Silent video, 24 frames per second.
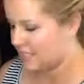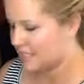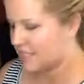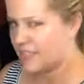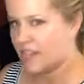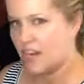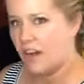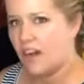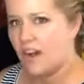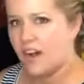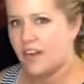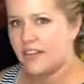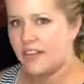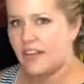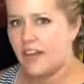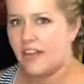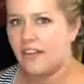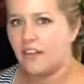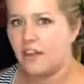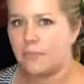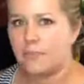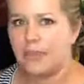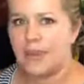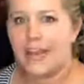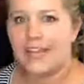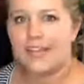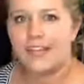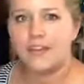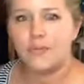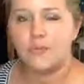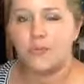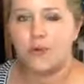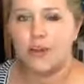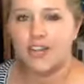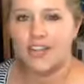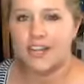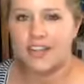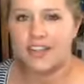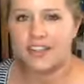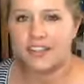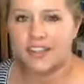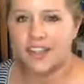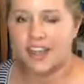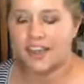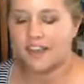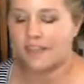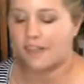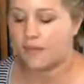It's an odd color, but I didn't want
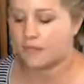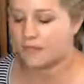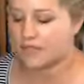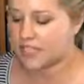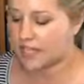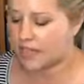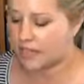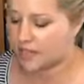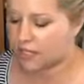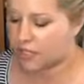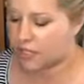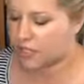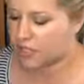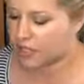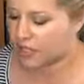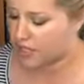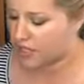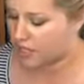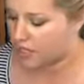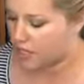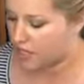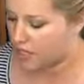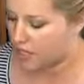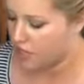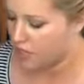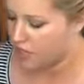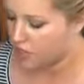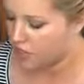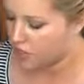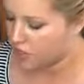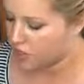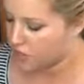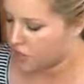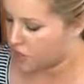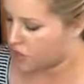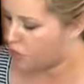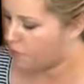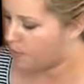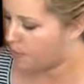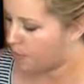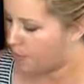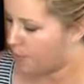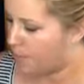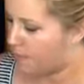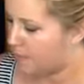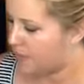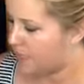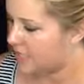anything that was gonna look
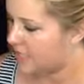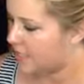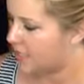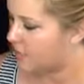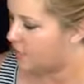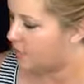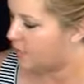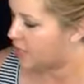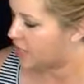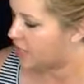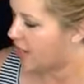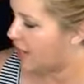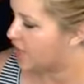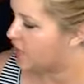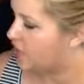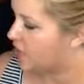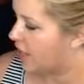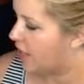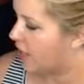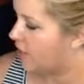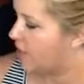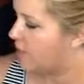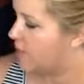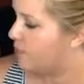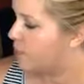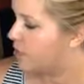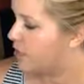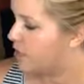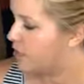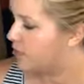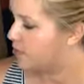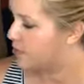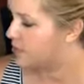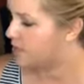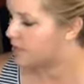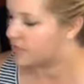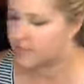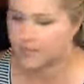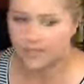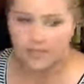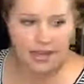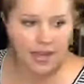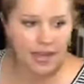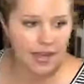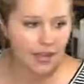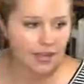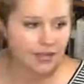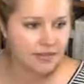super busy, which actually I don't even want to use this
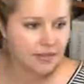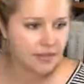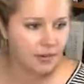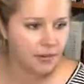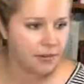size.